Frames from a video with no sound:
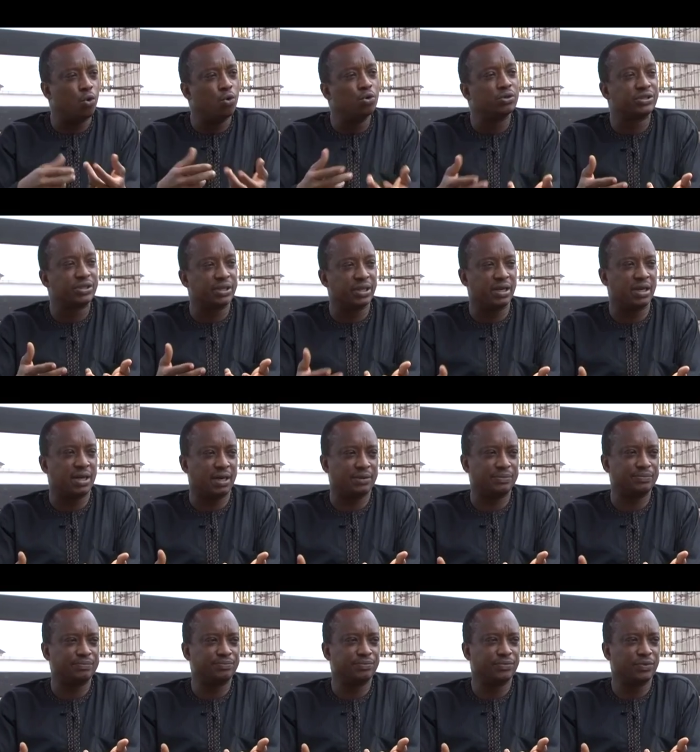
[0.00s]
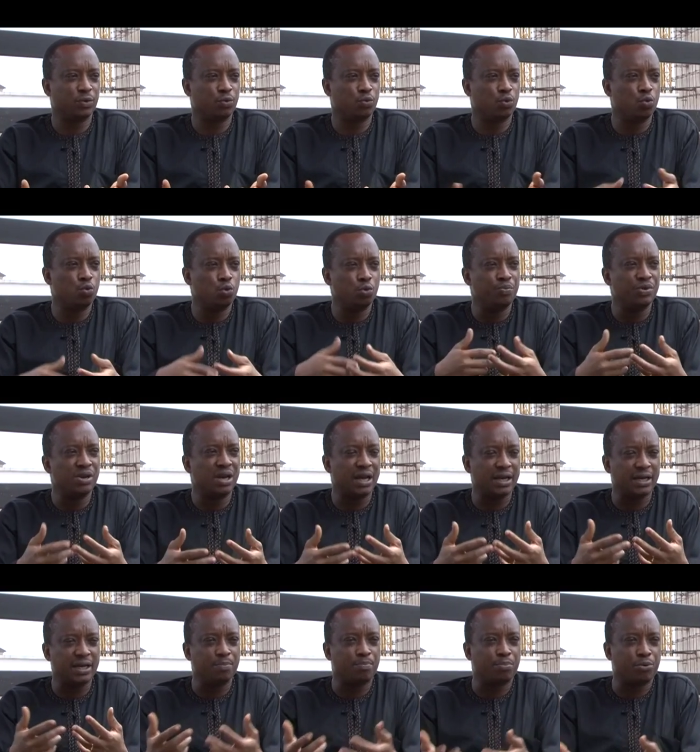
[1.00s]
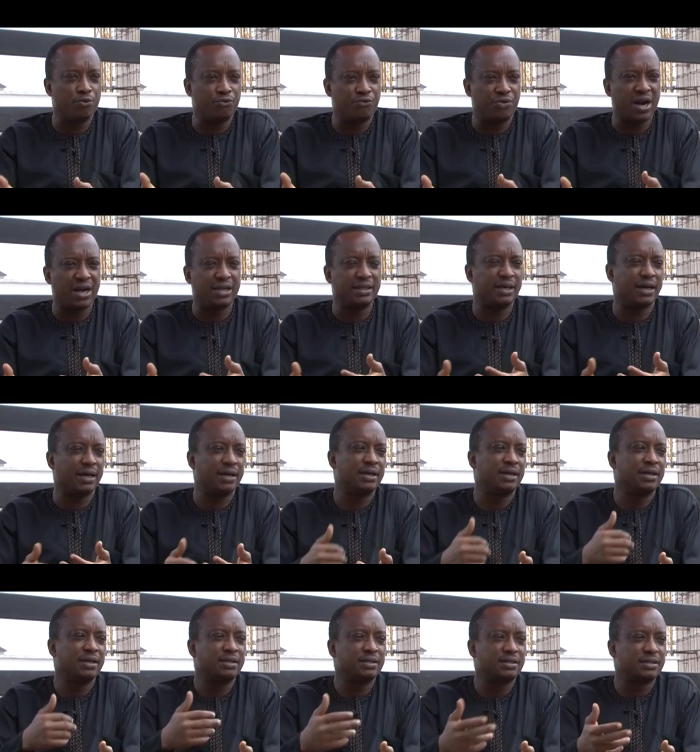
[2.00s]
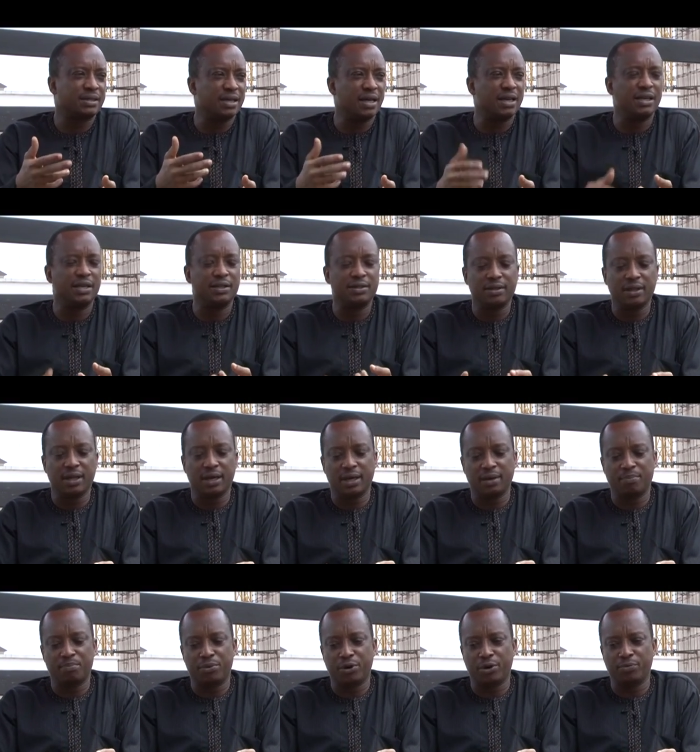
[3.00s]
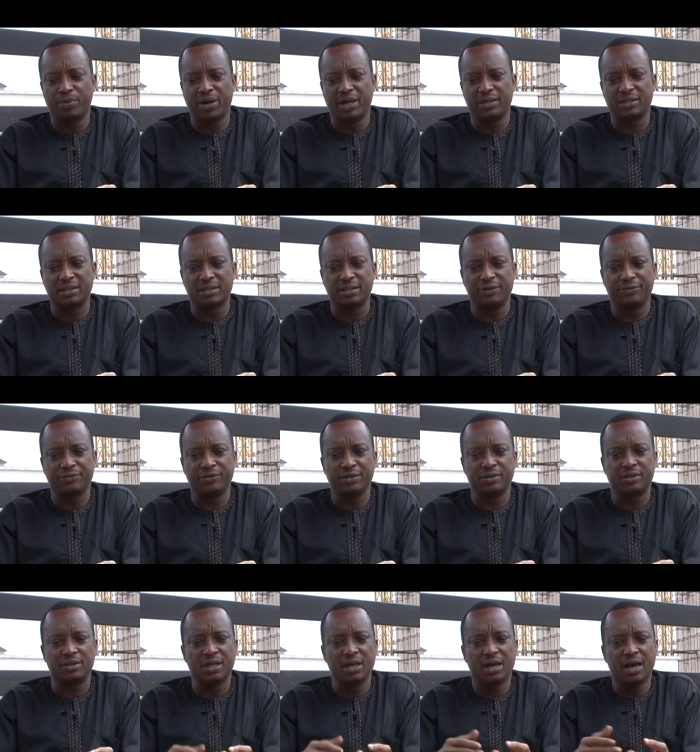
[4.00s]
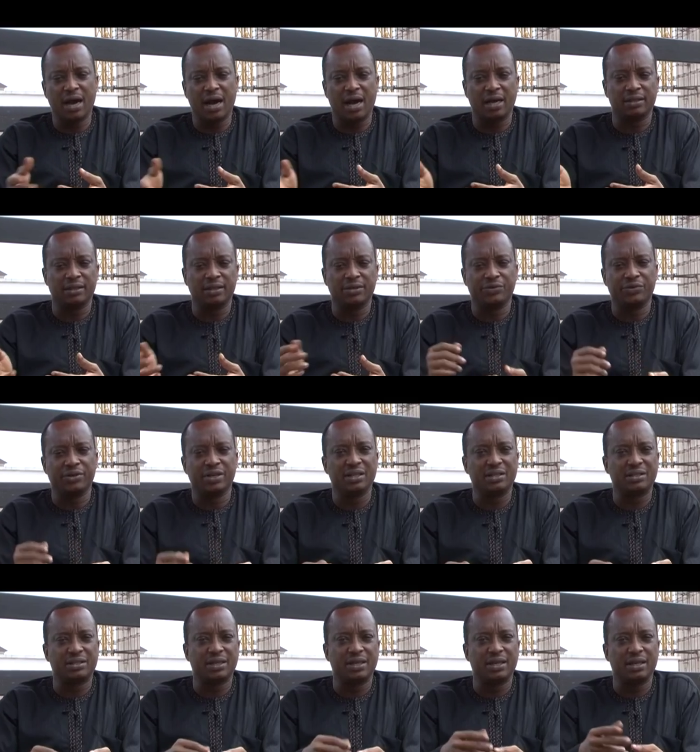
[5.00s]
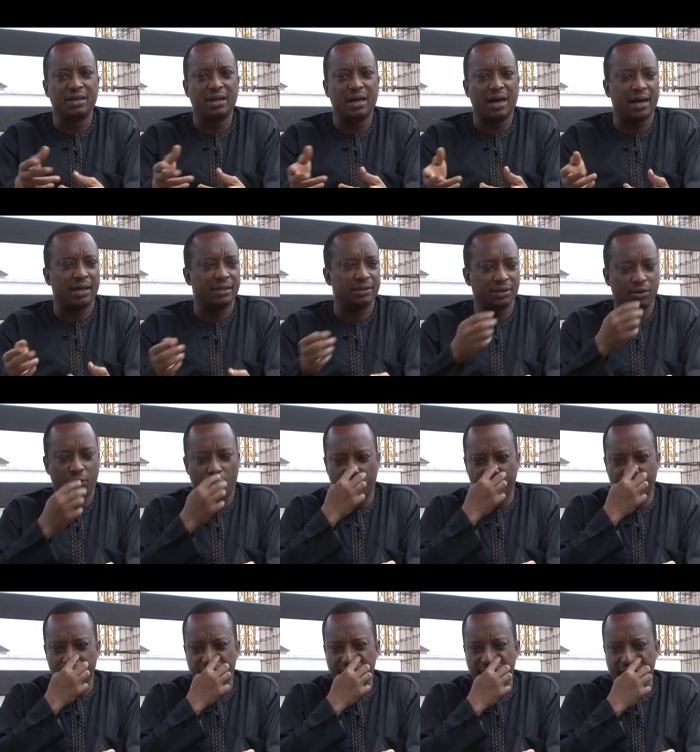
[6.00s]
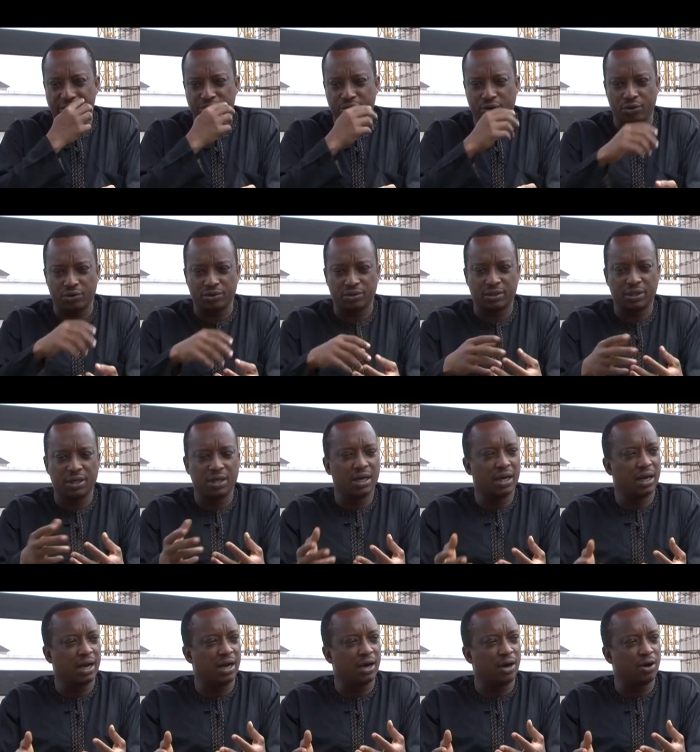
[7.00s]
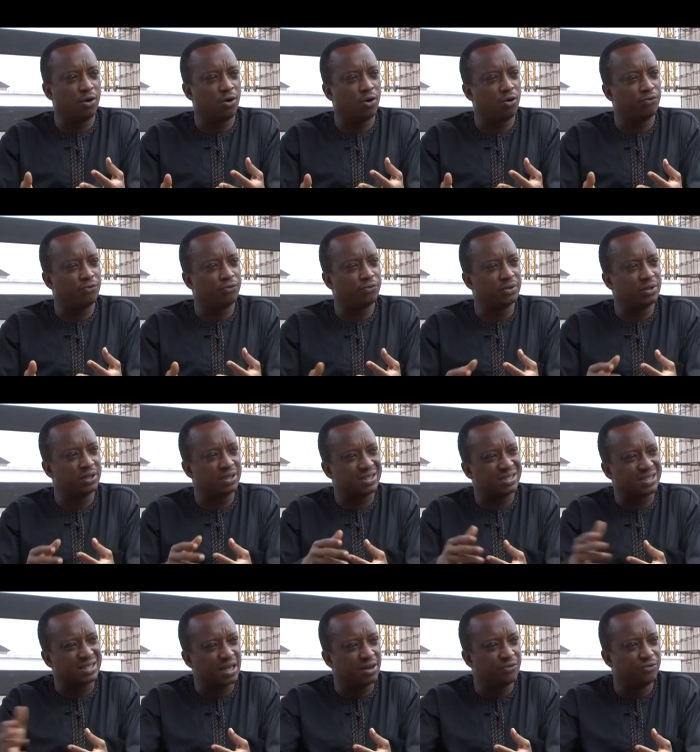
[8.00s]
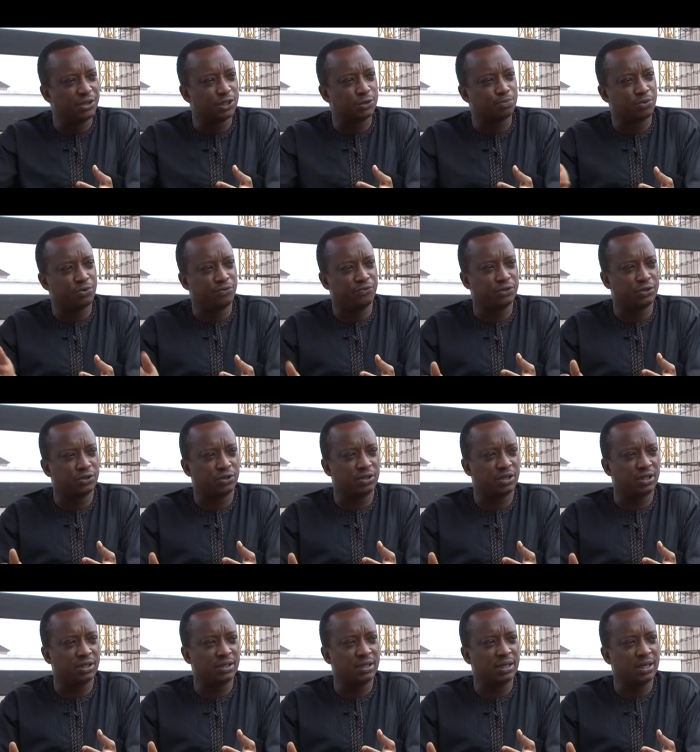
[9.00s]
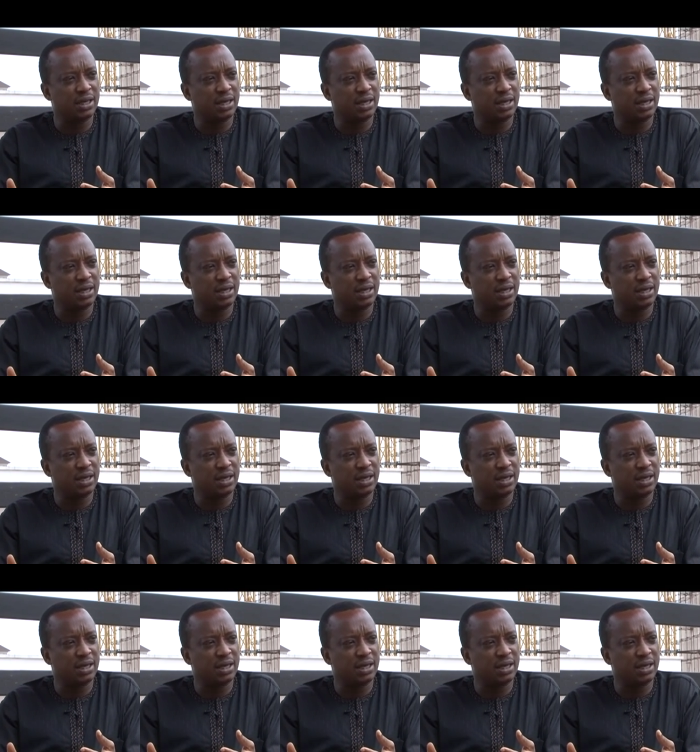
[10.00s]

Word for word: wholesaler who will be like a provider selling uh, broadband service at the retail and other sectors of the service provisioning